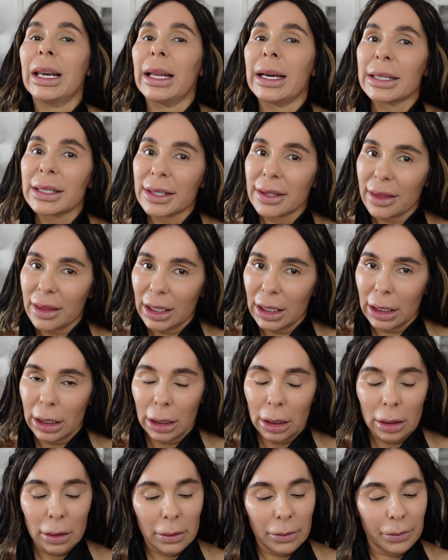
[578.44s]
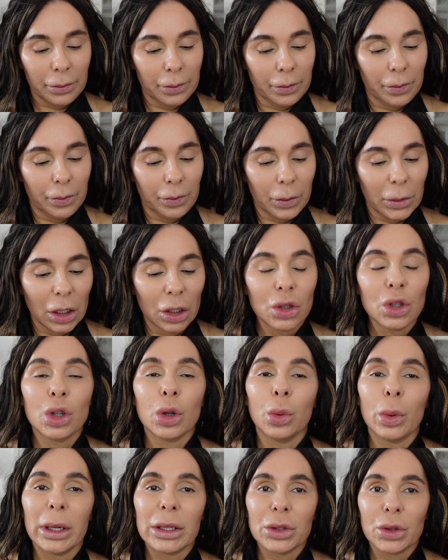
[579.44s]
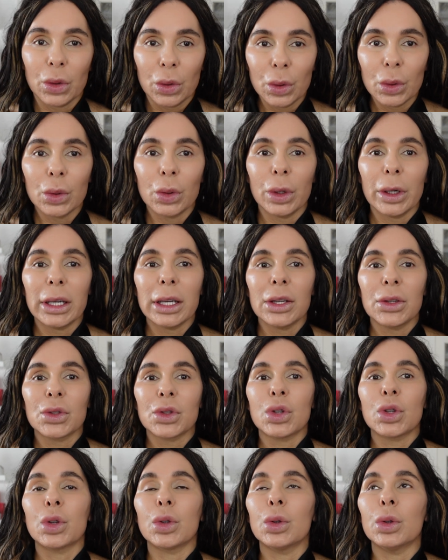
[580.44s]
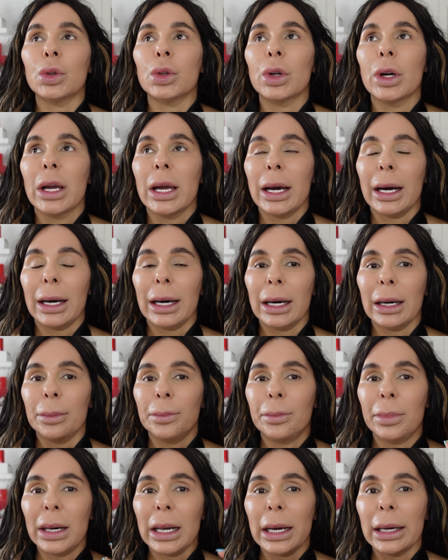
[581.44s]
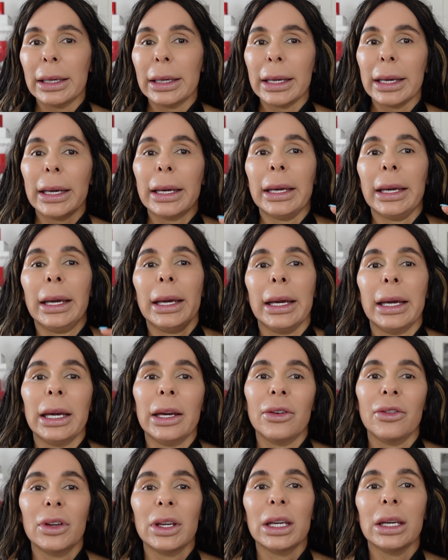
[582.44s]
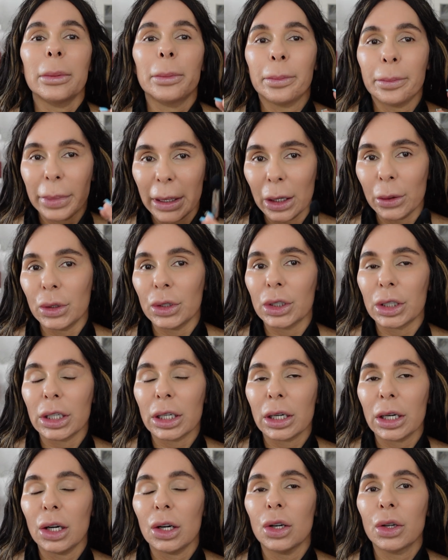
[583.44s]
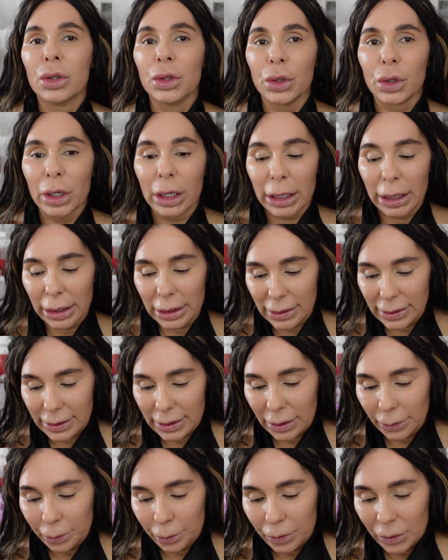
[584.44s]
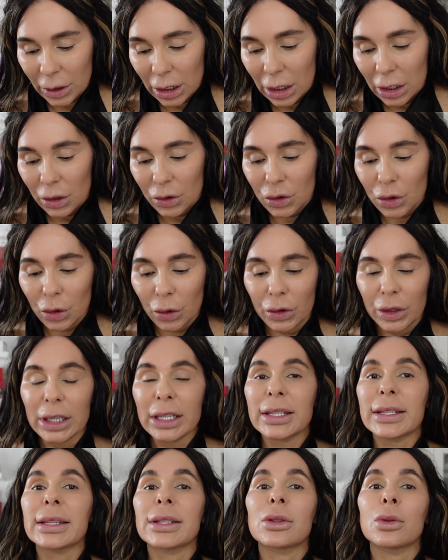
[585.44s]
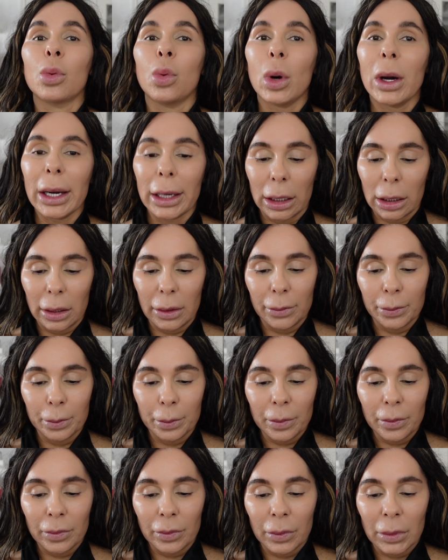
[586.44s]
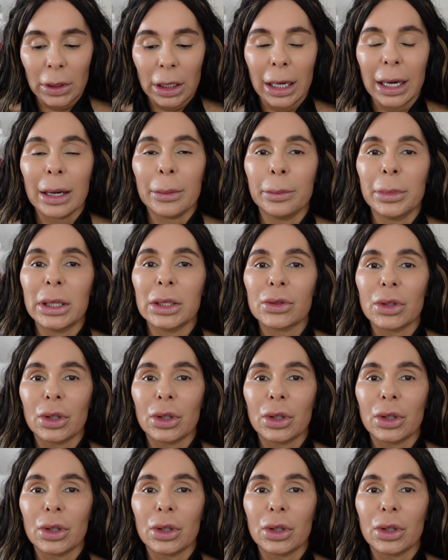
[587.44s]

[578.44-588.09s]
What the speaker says: last thing you want to do is to apply a heavy powder on your eyes. So this is why I've been